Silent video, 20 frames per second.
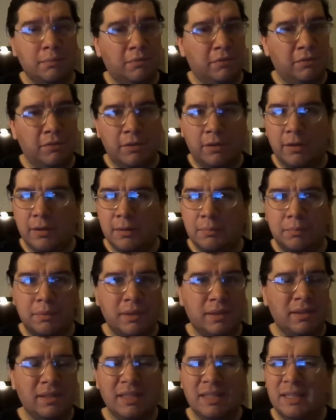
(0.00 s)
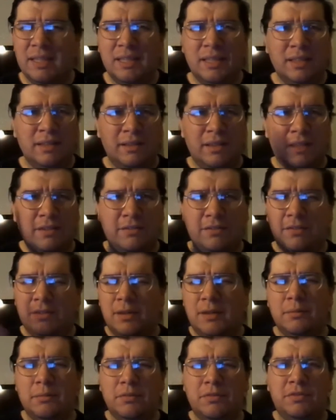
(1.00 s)
I'm sorry, but that
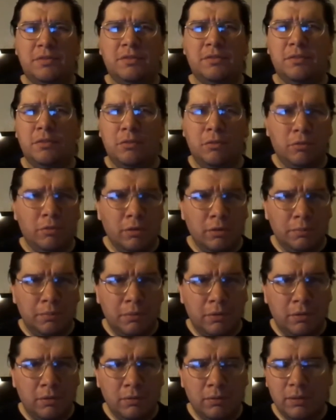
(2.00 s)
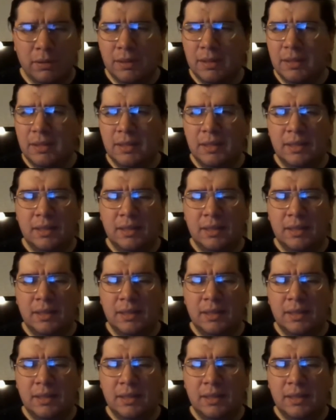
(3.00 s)
song was just horrible.